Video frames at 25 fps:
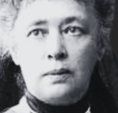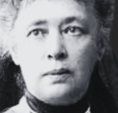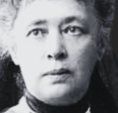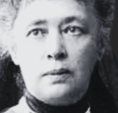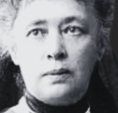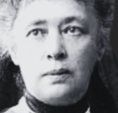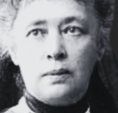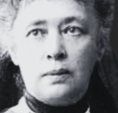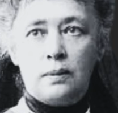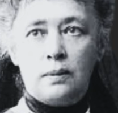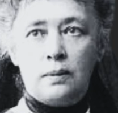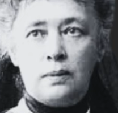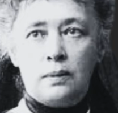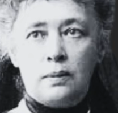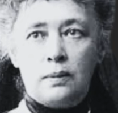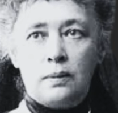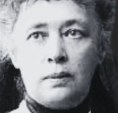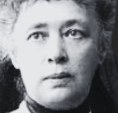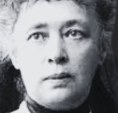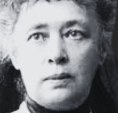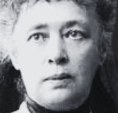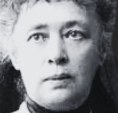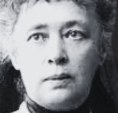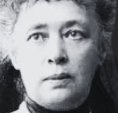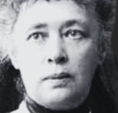
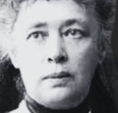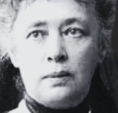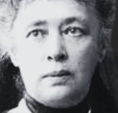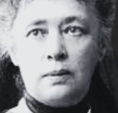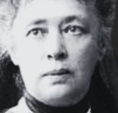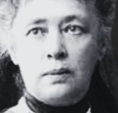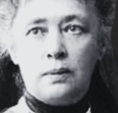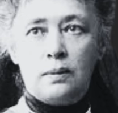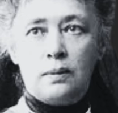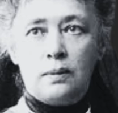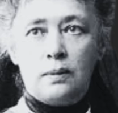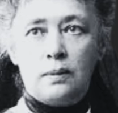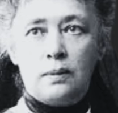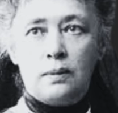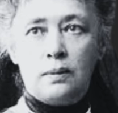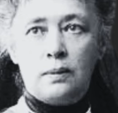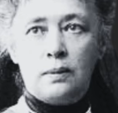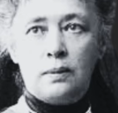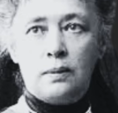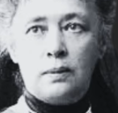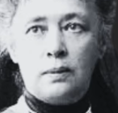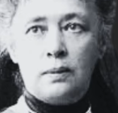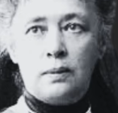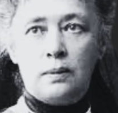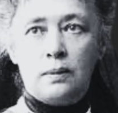
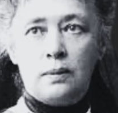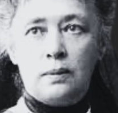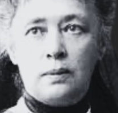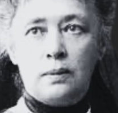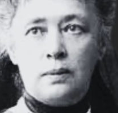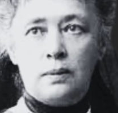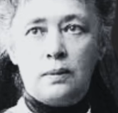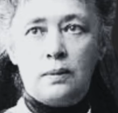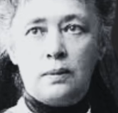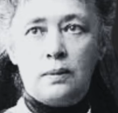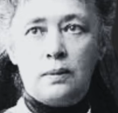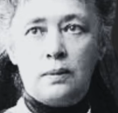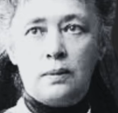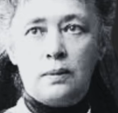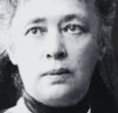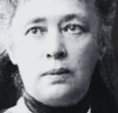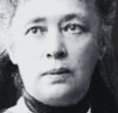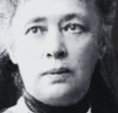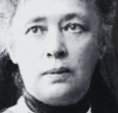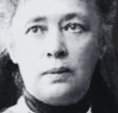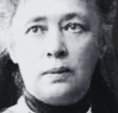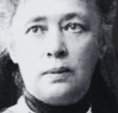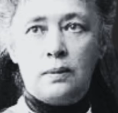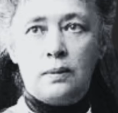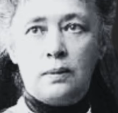
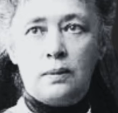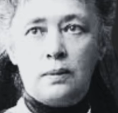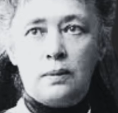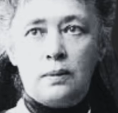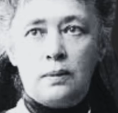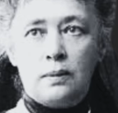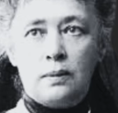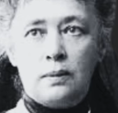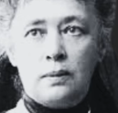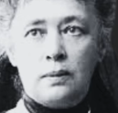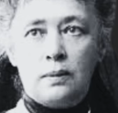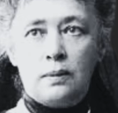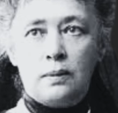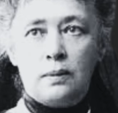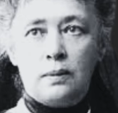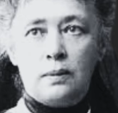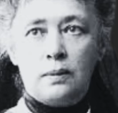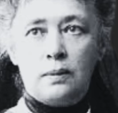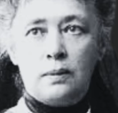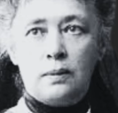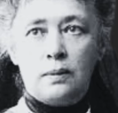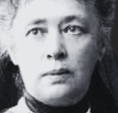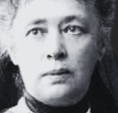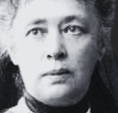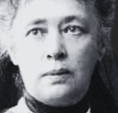
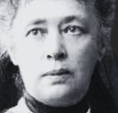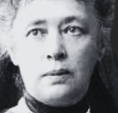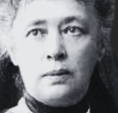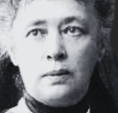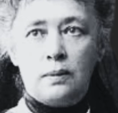Nobody speaks.